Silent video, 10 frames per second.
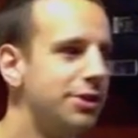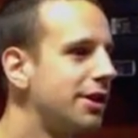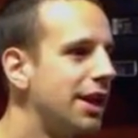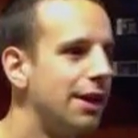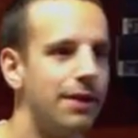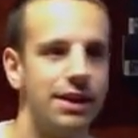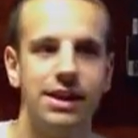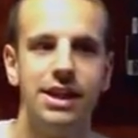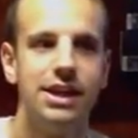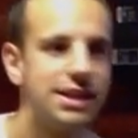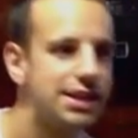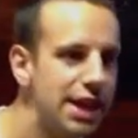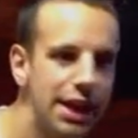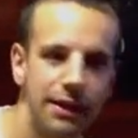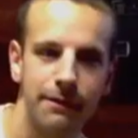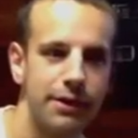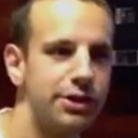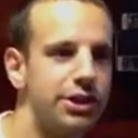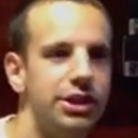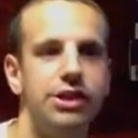you could have a snake
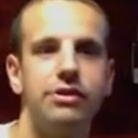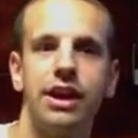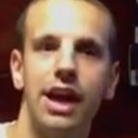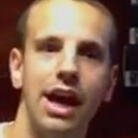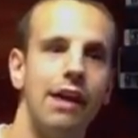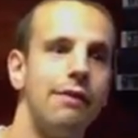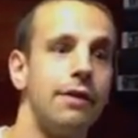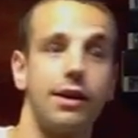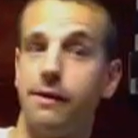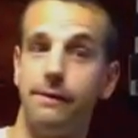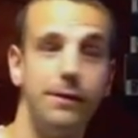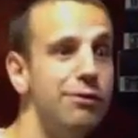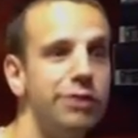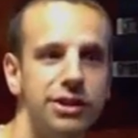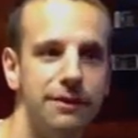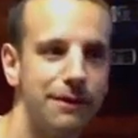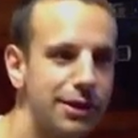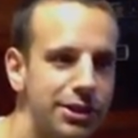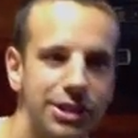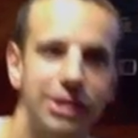version, you could have a confusion
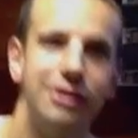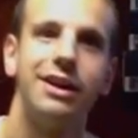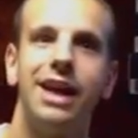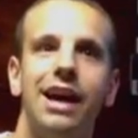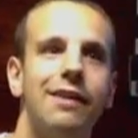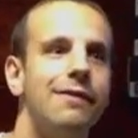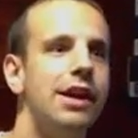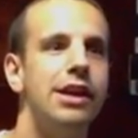version, you could have,